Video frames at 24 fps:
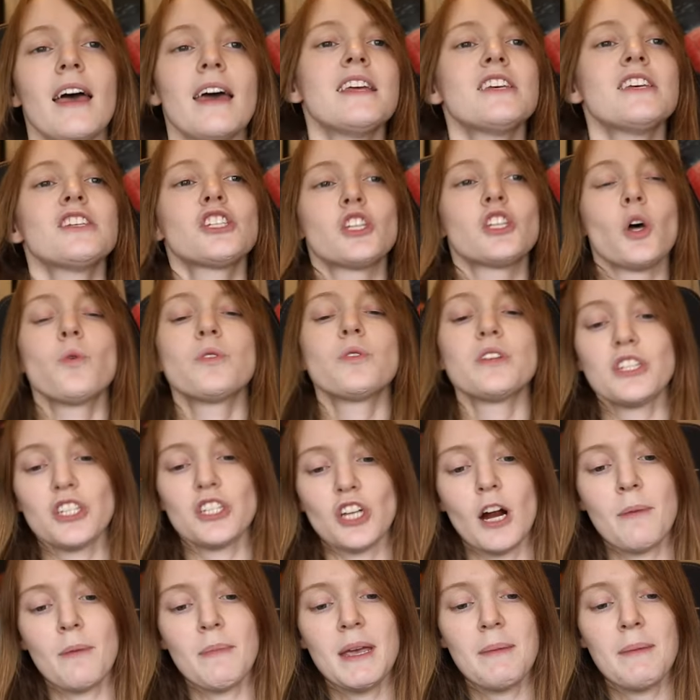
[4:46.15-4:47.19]
And he's so
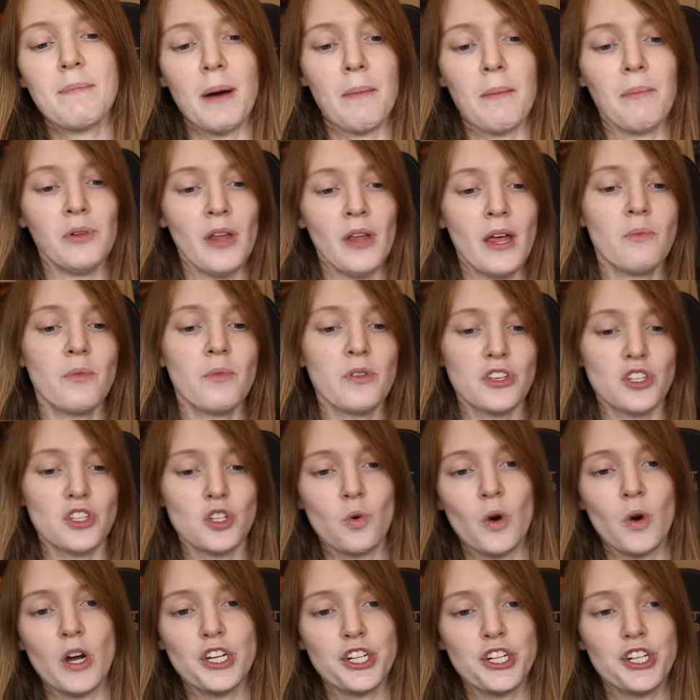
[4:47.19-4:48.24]
disarming but blunt with his
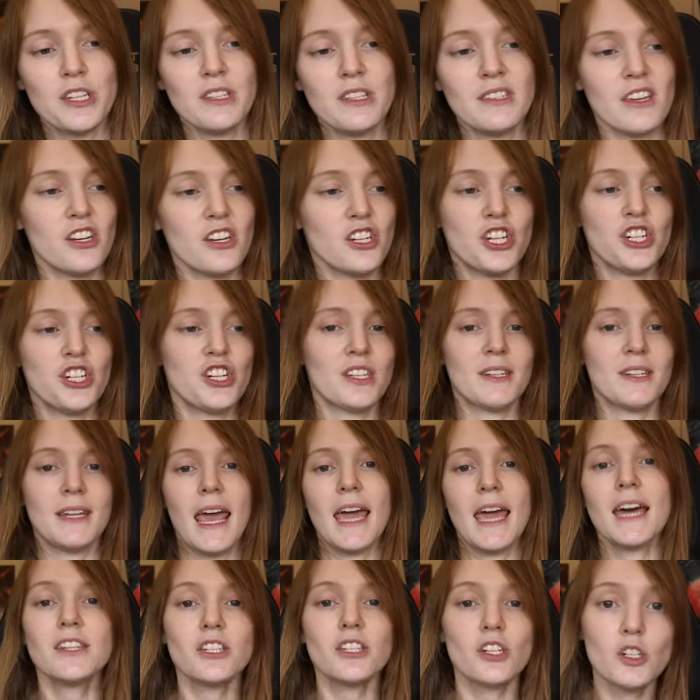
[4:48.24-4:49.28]
questions that she just
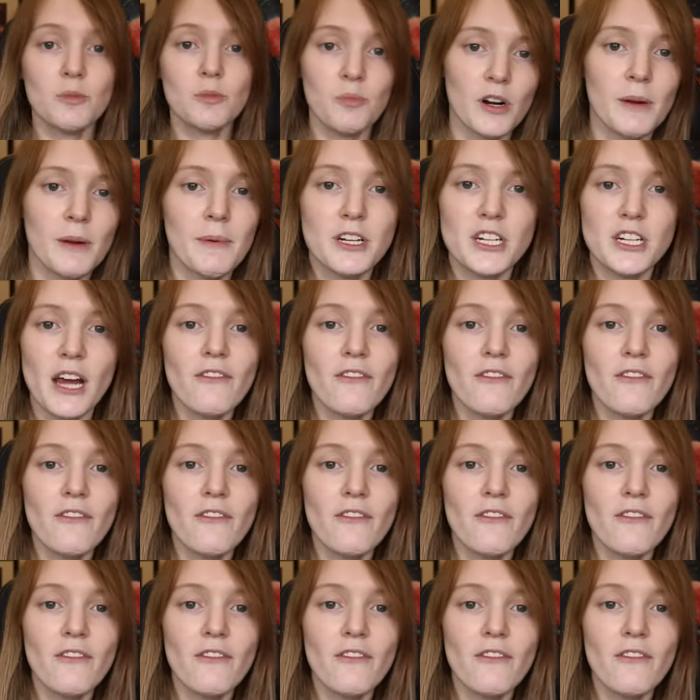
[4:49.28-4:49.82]
answers pretty much